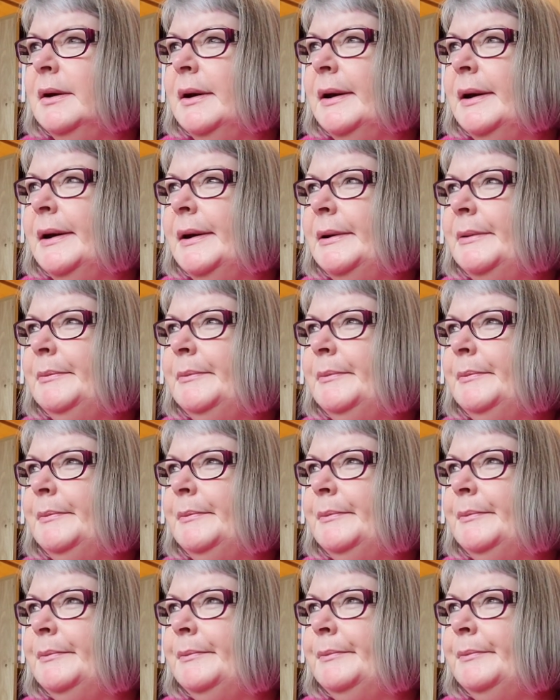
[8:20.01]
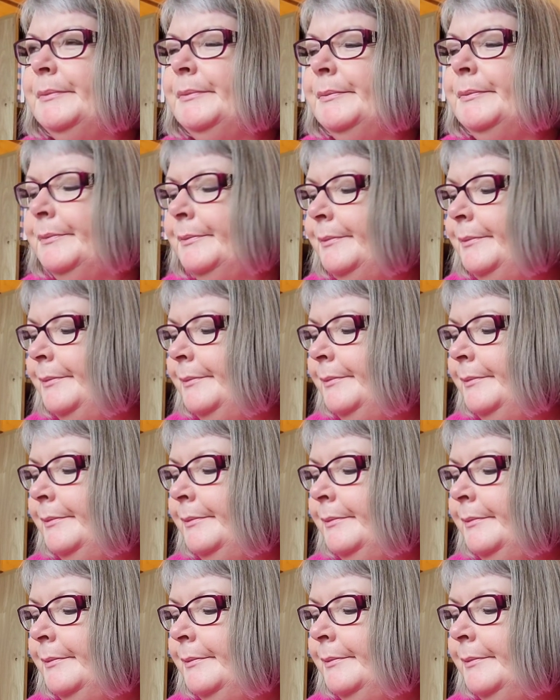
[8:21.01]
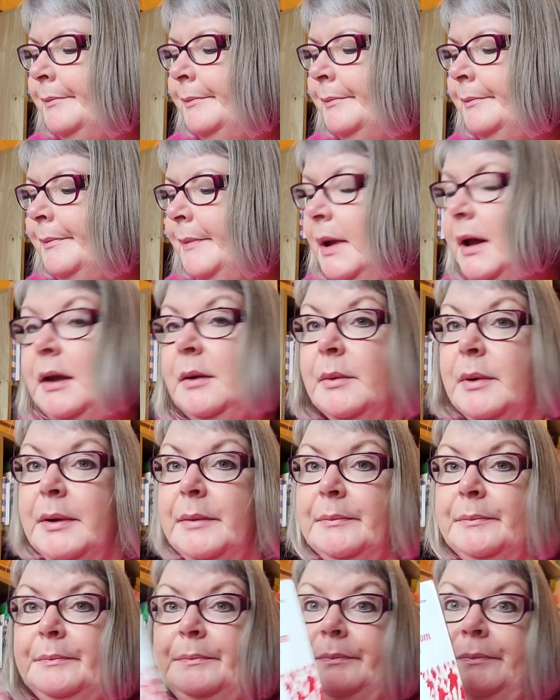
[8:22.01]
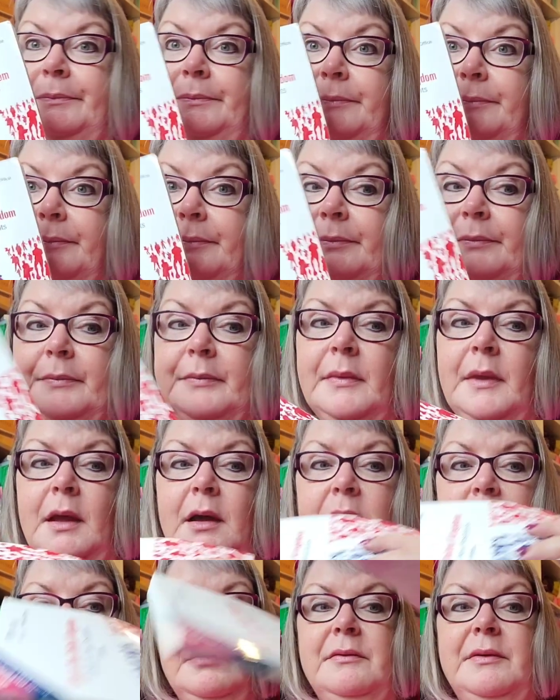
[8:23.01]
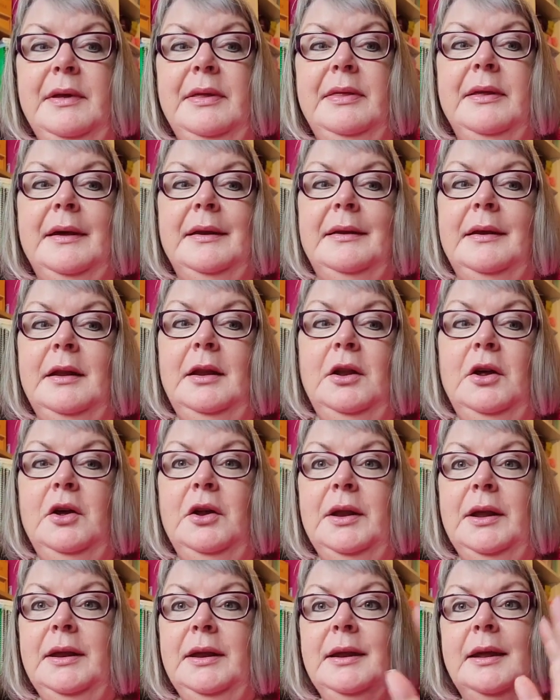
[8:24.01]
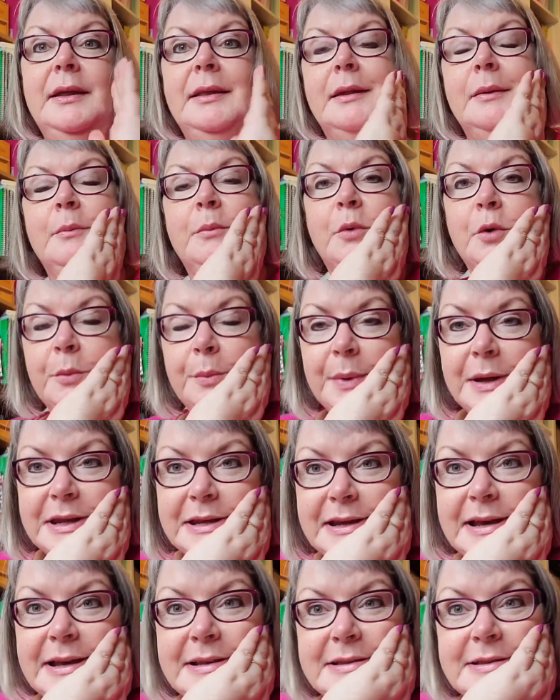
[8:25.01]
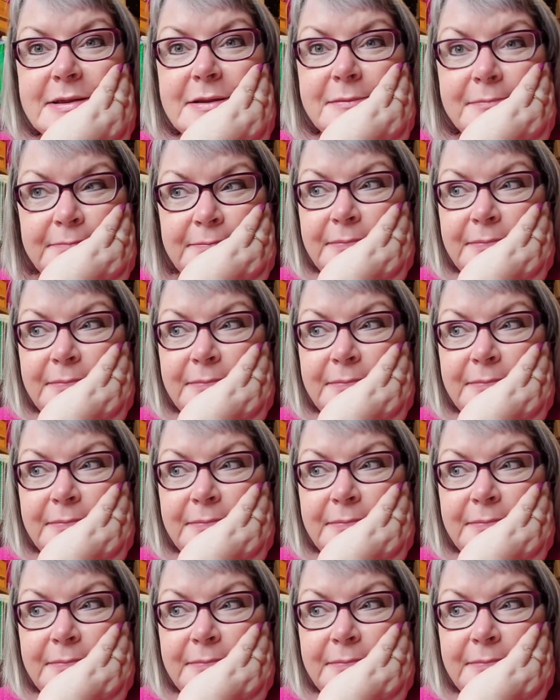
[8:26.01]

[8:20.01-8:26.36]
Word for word: Anyway, I've got to read that and learn it and then book my test.